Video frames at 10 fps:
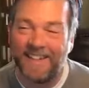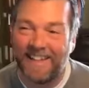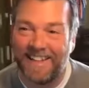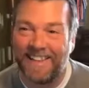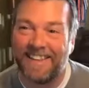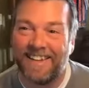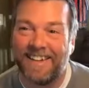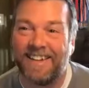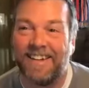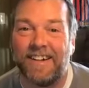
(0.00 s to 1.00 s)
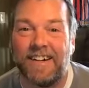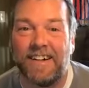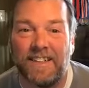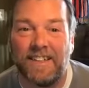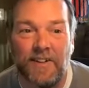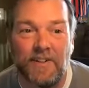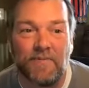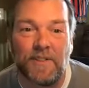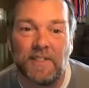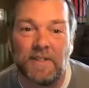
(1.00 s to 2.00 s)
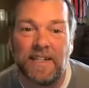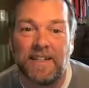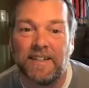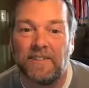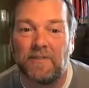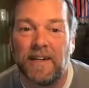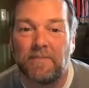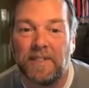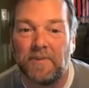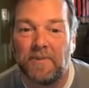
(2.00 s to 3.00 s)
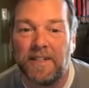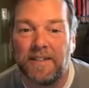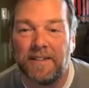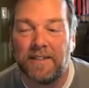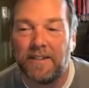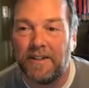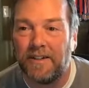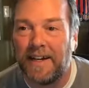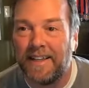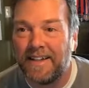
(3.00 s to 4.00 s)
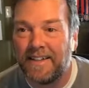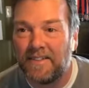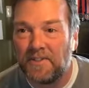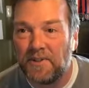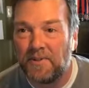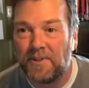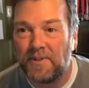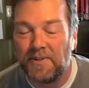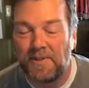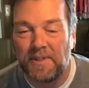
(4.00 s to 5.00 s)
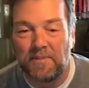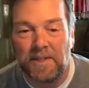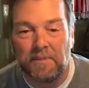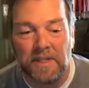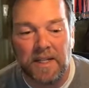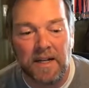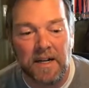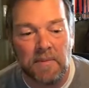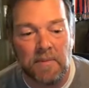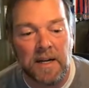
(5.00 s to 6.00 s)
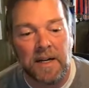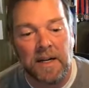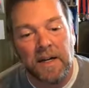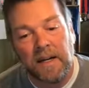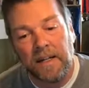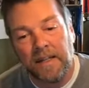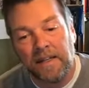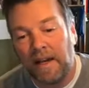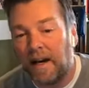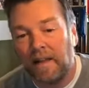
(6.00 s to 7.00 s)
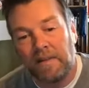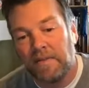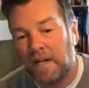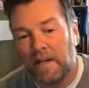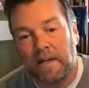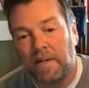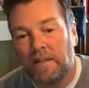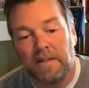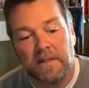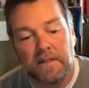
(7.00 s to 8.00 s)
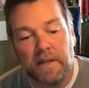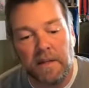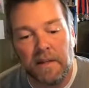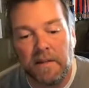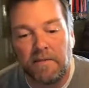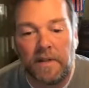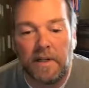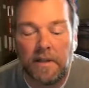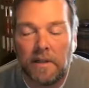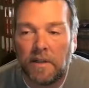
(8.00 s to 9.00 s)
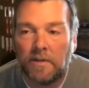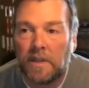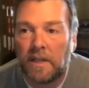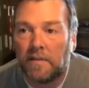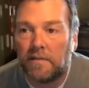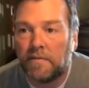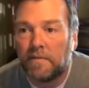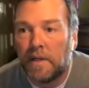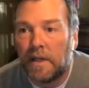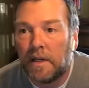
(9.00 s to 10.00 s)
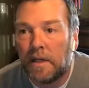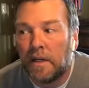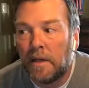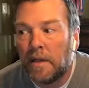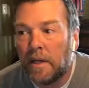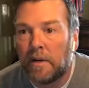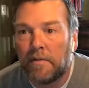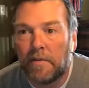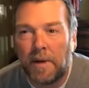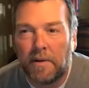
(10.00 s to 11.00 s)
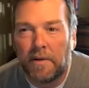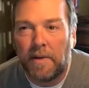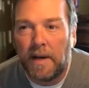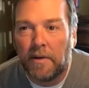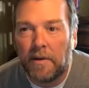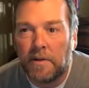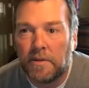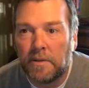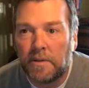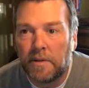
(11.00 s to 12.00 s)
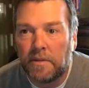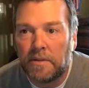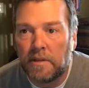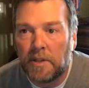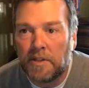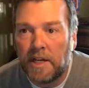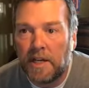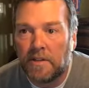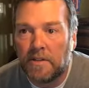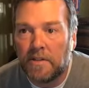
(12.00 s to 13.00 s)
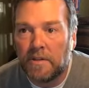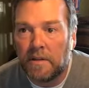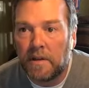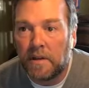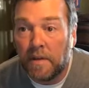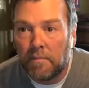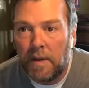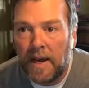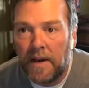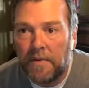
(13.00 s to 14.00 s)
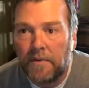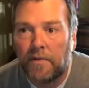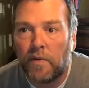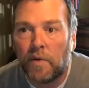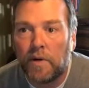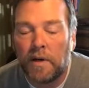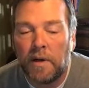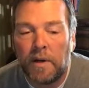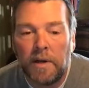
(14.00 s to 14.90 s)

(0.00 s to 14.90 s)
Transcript: on anything, uh, you know, hopefully somebody can correct me and we can, you know, add that to the show notes or something. But um, yeah, I love talking about this. I love, uh, you know, just kind of uh, hearing from other founders some of the challenges and, and their paths for